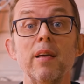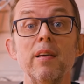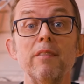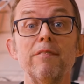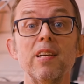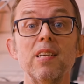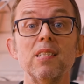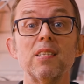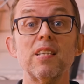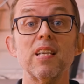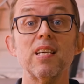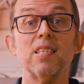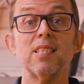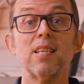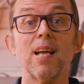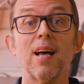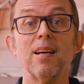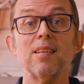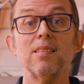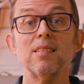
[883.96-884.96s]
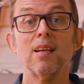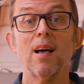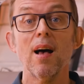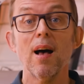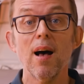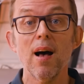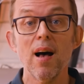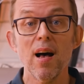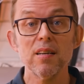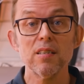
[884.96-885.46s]
EVs these days
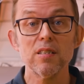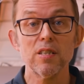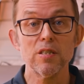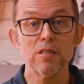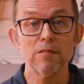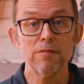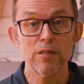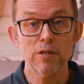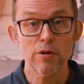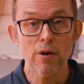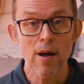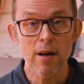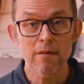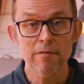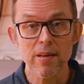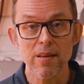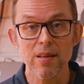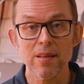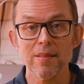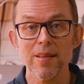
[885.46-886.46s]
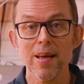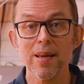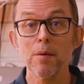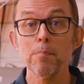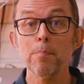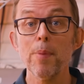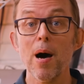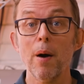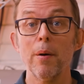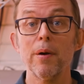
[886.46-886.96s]
aren't just for driving. They
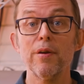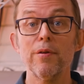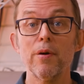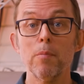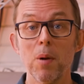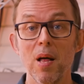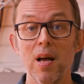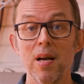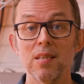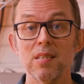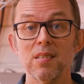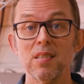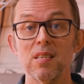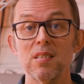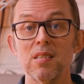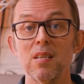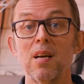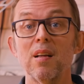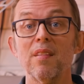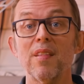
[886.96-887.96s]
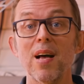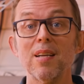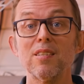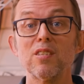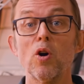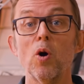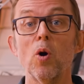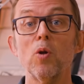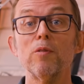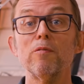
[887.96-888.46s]
can power your appliances.
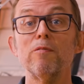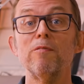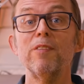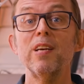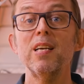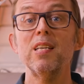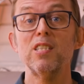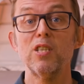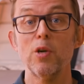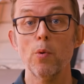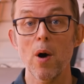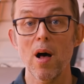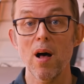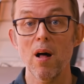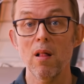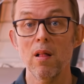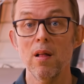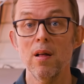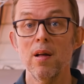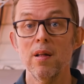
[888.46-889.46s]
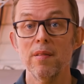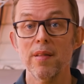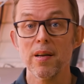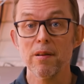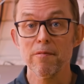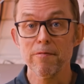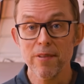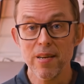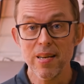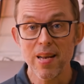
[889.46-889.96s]
That's called V2L. They
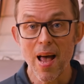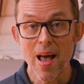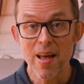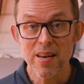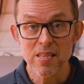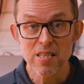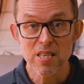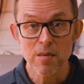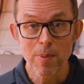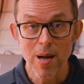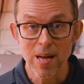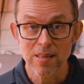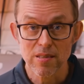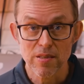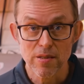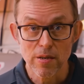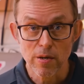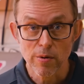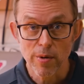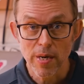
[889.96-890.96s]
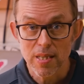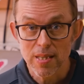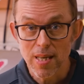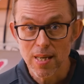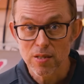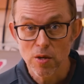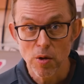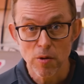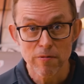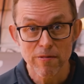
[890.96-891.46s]
can feed energy back to the grid.
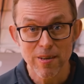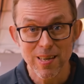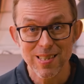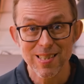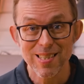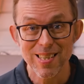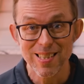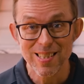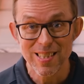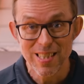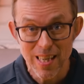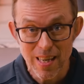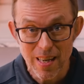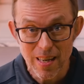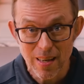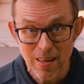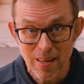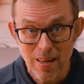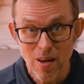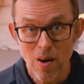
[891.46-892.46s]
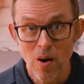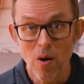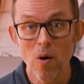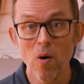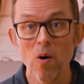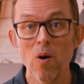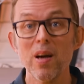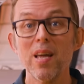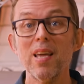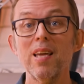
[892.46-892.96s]
That's called V2G.
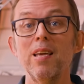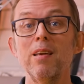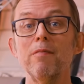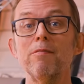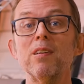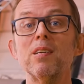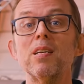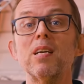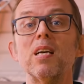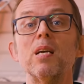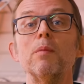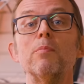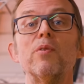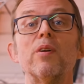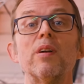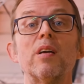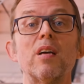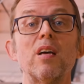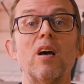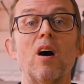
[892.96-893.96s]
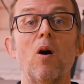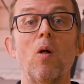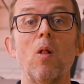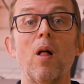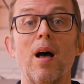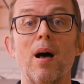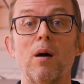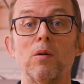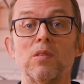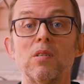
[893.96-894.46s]
Or even keep running your whole
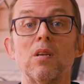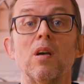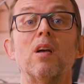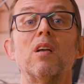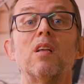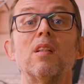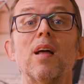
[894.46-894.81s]
house.